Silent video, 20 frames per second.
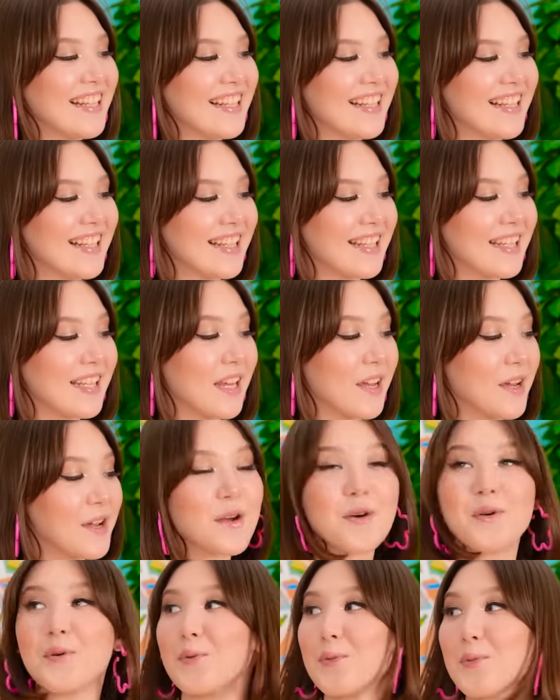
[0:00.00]

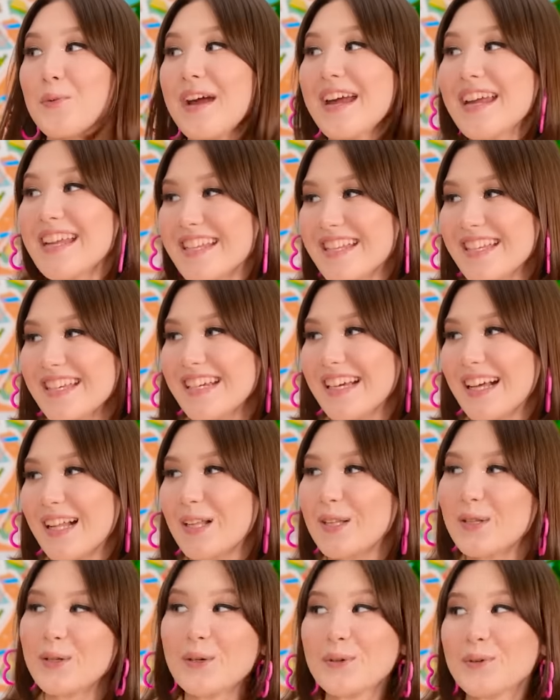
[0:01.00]
Pretty. Hey Wendy,
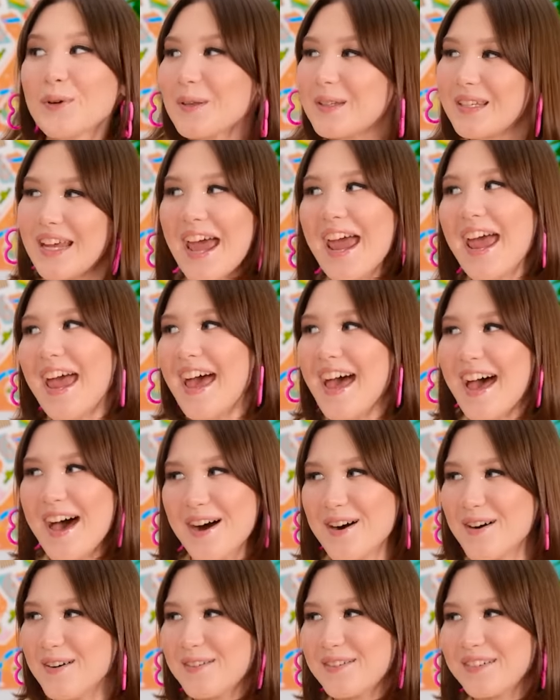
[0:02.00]
look what I
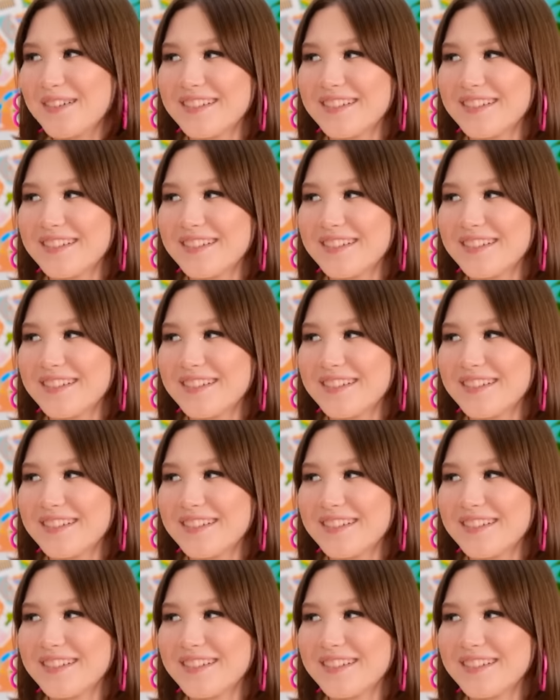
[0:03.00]
have.